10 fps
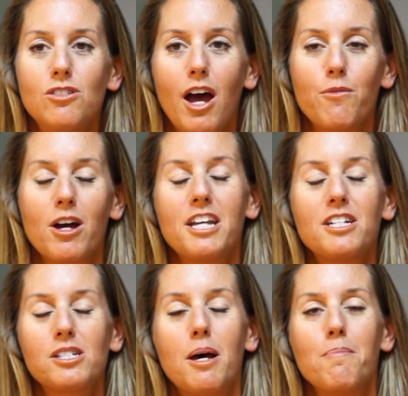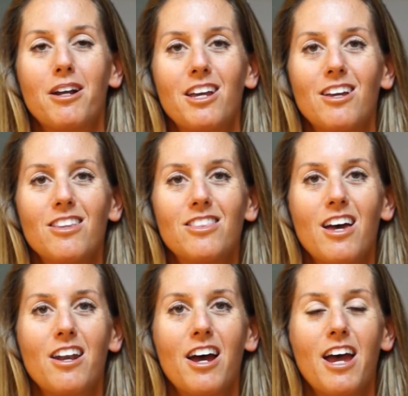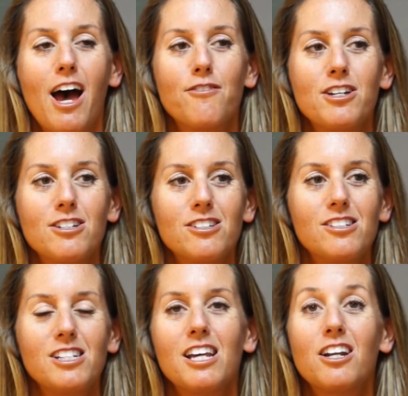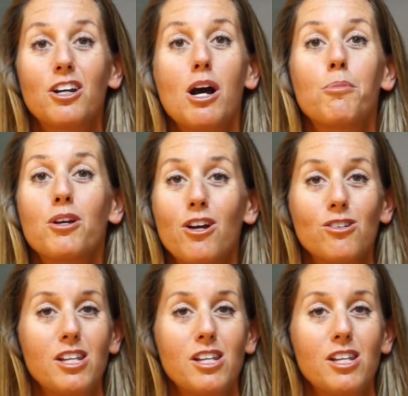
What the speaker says: I run into somebody that I haven't seen in a couple years.